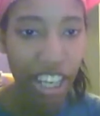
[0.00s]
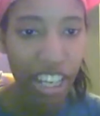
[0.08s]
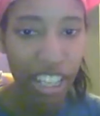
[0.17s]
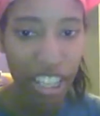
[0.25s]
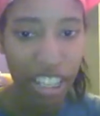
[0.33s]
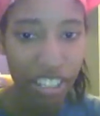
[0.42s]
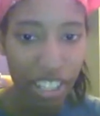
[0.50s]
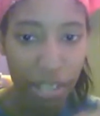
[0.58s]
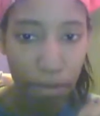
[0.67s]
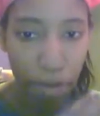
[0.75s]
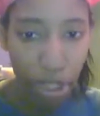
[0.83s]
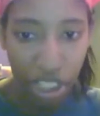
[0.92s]
and they just
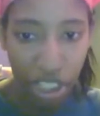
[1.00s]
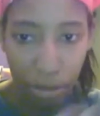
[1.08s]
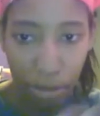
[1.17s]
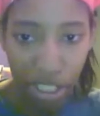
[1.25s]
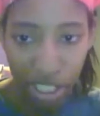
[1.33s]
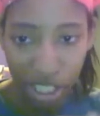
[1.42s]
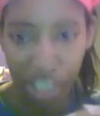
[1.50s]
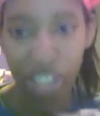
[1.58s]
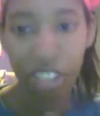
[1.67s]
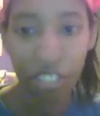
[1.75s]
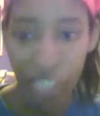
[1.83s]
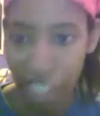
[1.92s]
keep pushing,
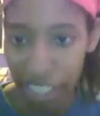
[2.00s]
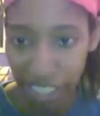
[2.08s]
shoving it